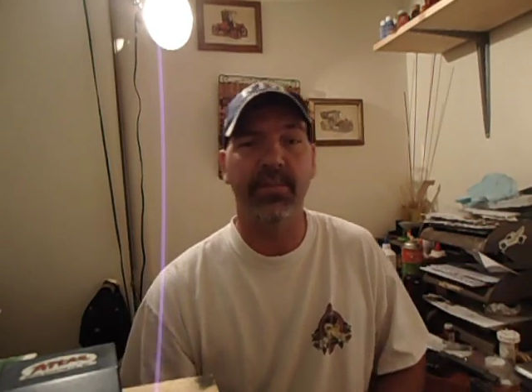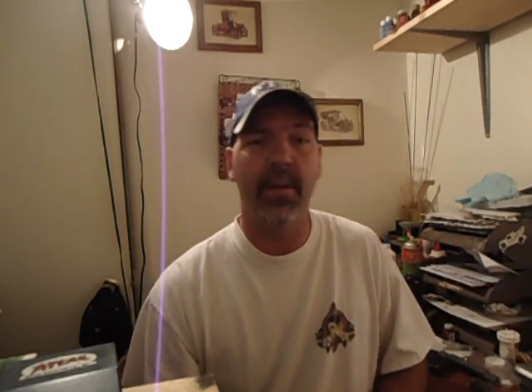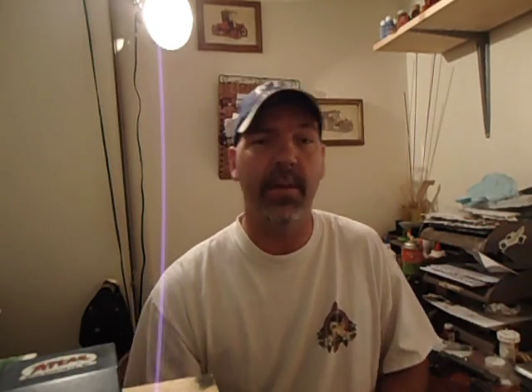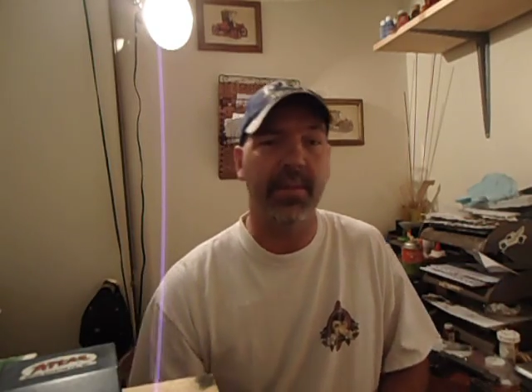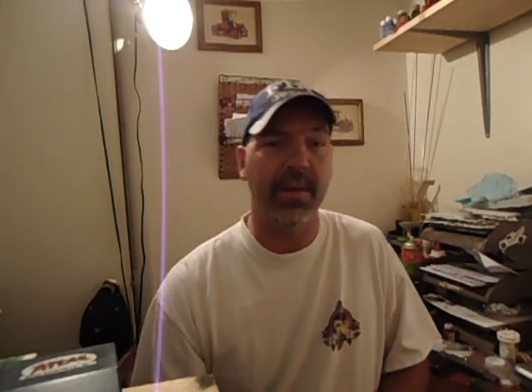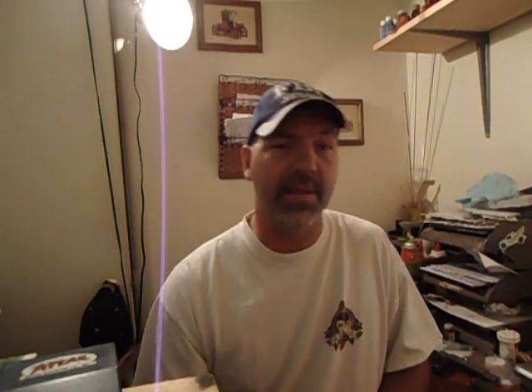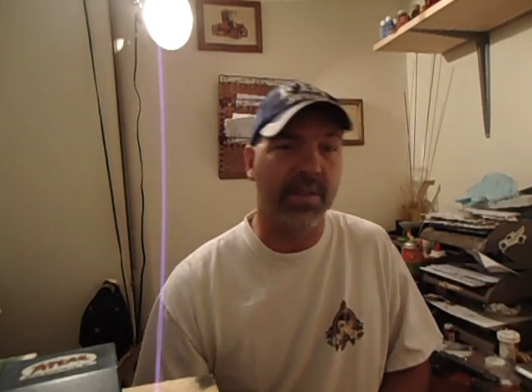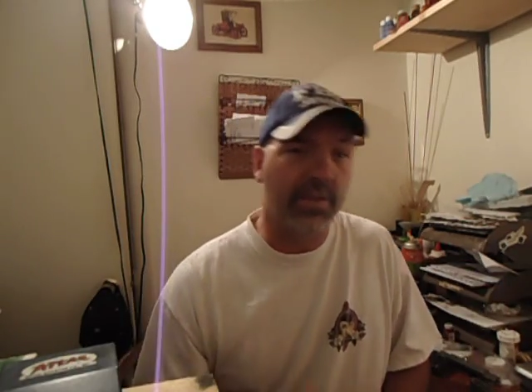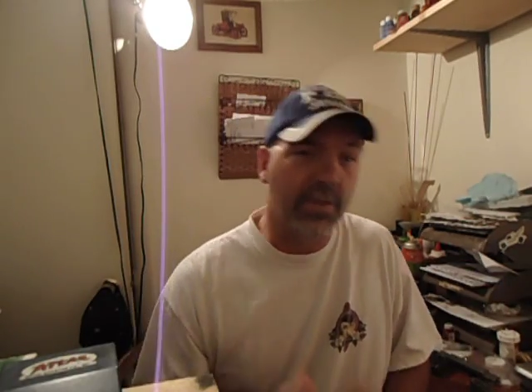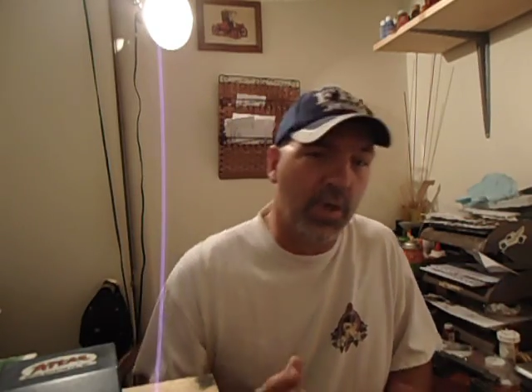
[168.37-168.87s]

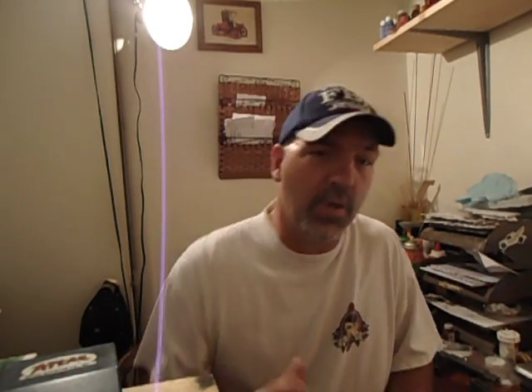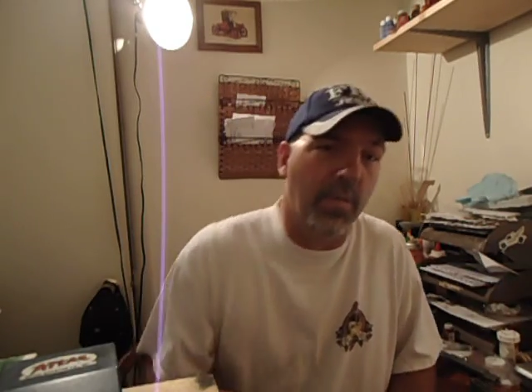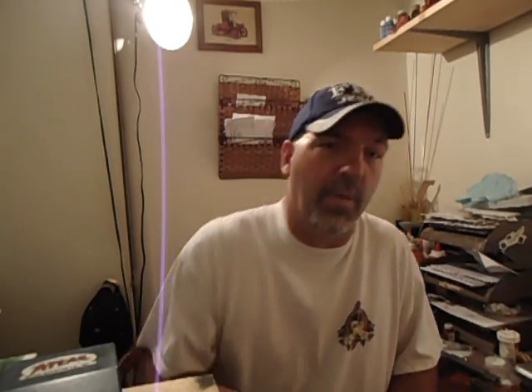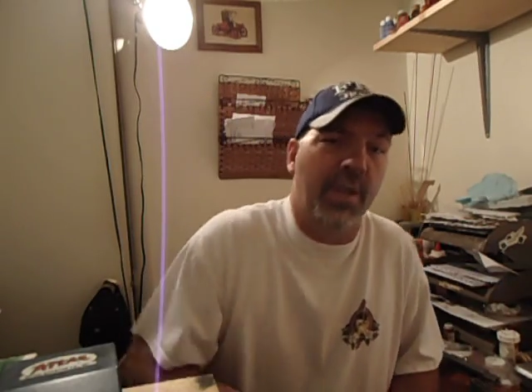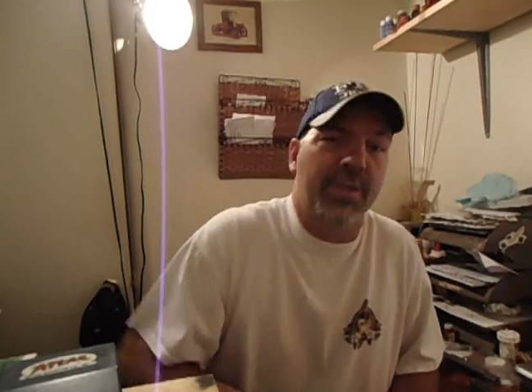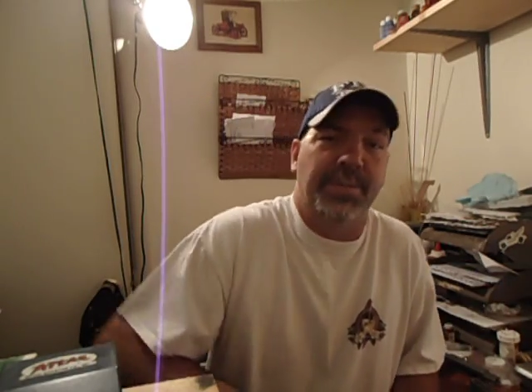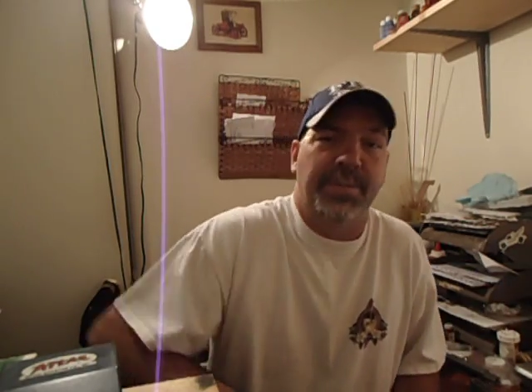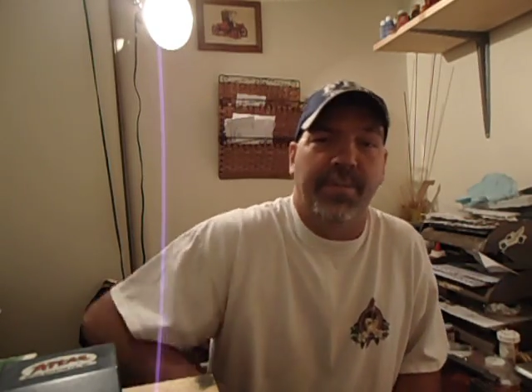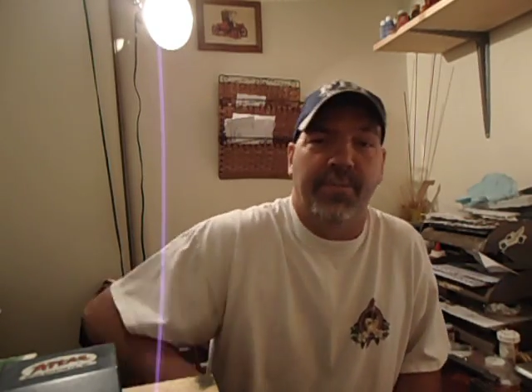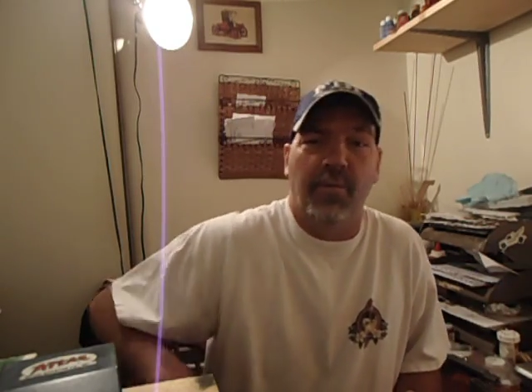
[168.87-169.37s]
maybe 2
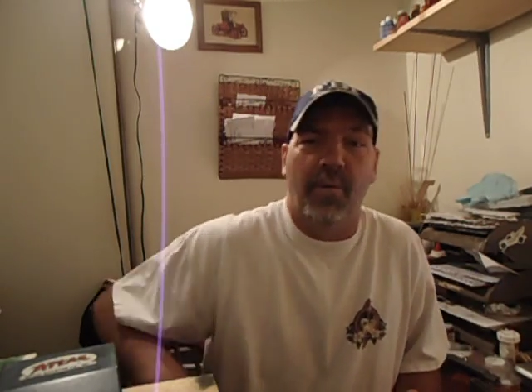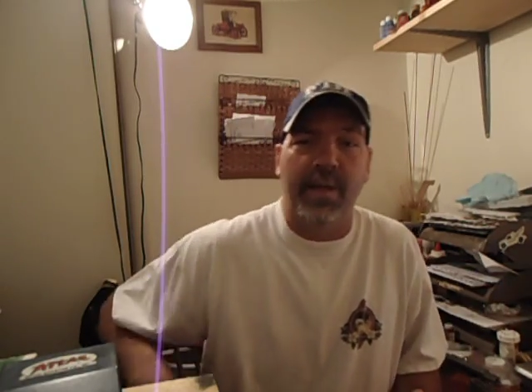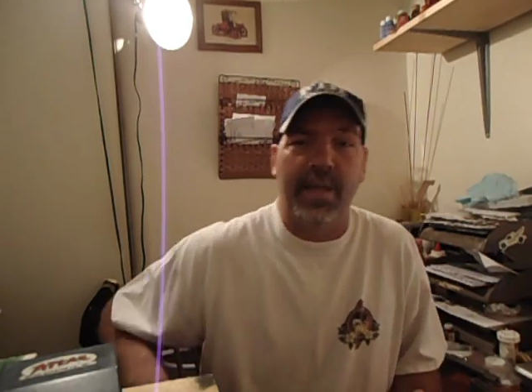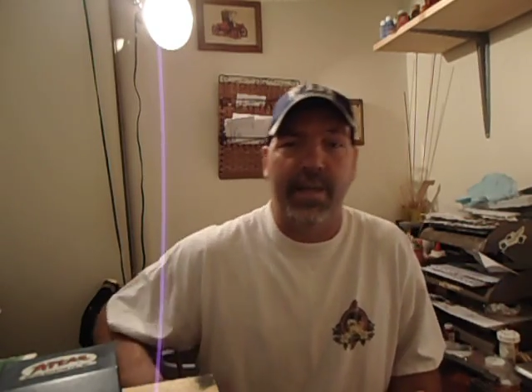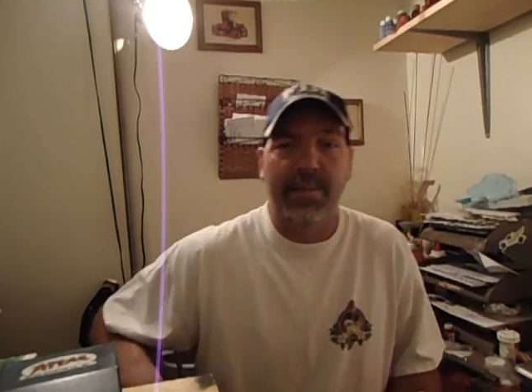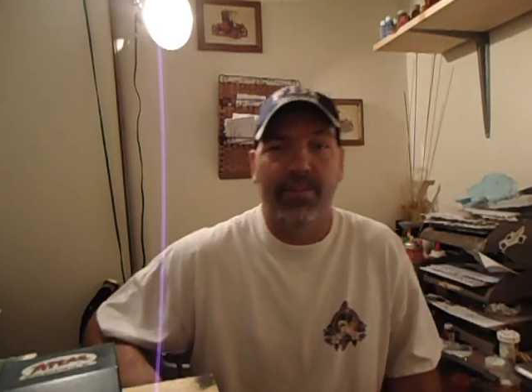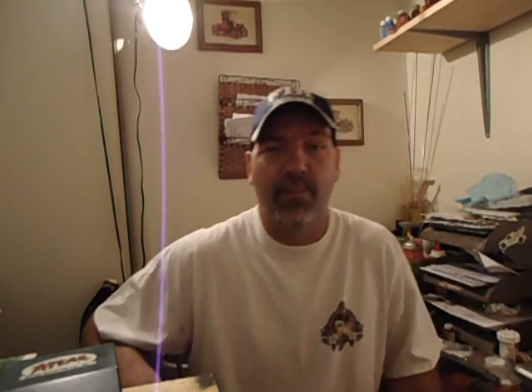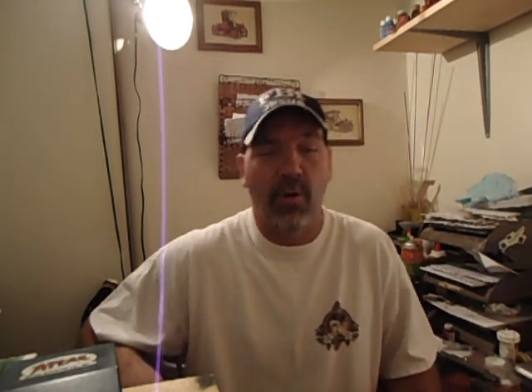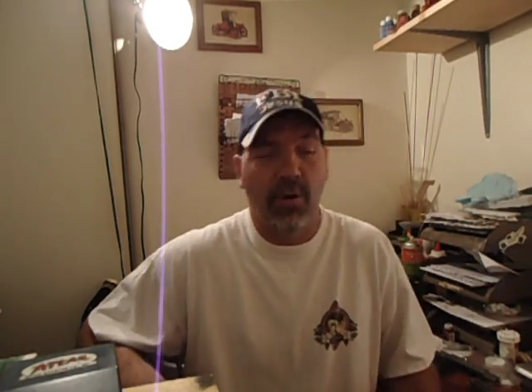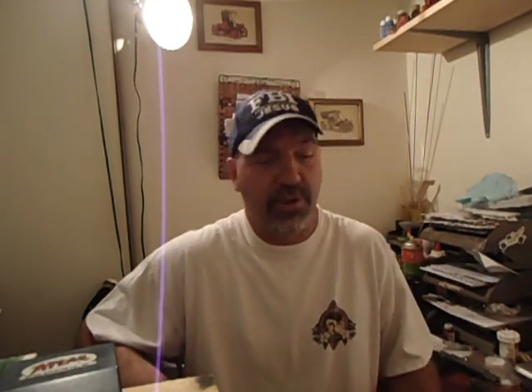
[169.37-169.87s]
months before I
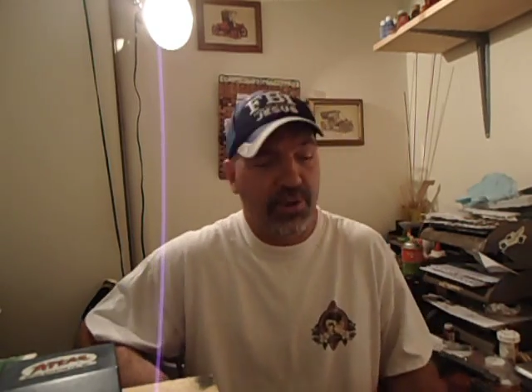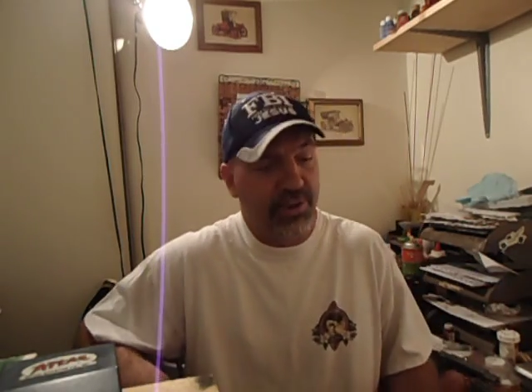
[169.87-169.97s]
get parts,